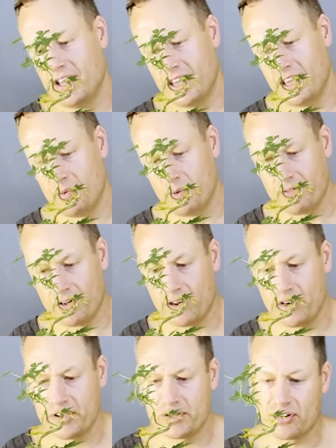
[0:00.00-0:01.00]
And we've
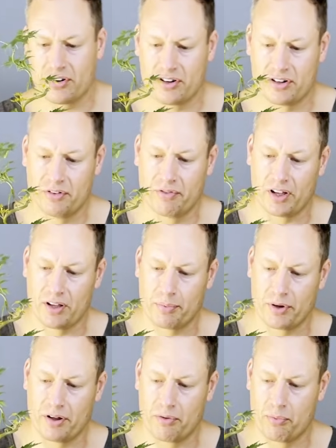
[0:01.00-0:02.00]
already started to
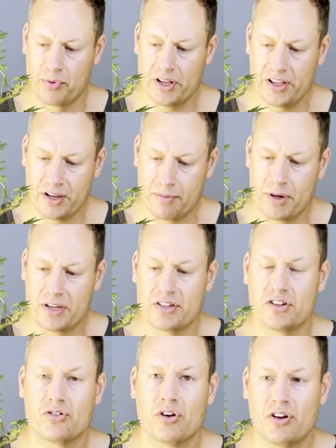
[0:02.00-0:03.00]
develop a really
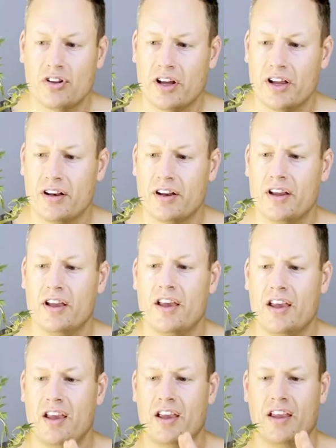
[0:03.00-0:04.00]
amazing trunk line.
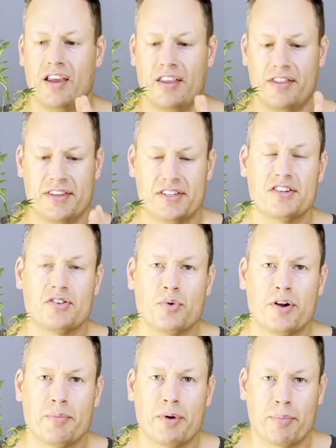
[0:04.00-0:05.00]
This is
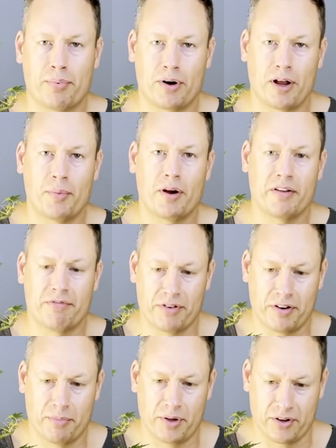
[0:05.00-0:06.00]
one of my primary
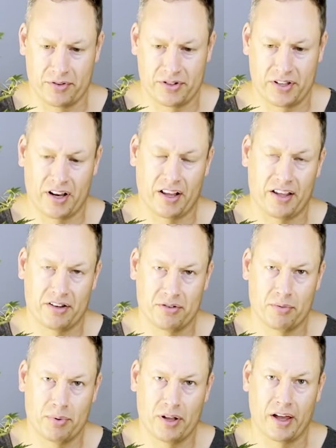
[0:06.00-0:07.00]
fundamentals that I like to
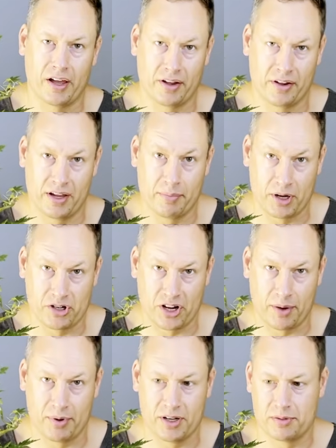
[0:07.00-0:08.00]
apply in my
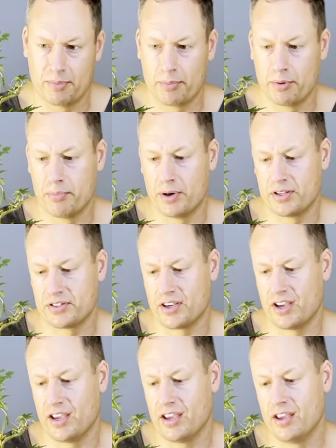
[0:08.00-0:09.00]
Japanese maple
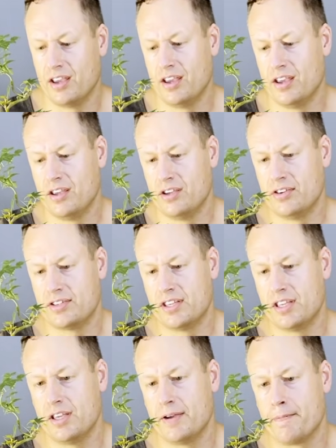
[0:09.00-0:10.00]
bonsai. You
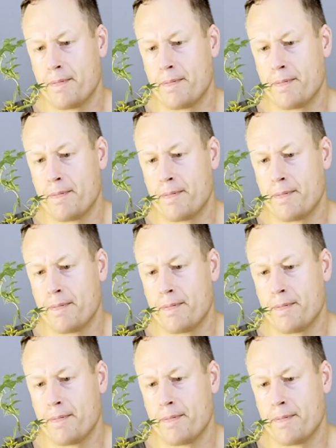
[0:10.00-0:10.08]
see,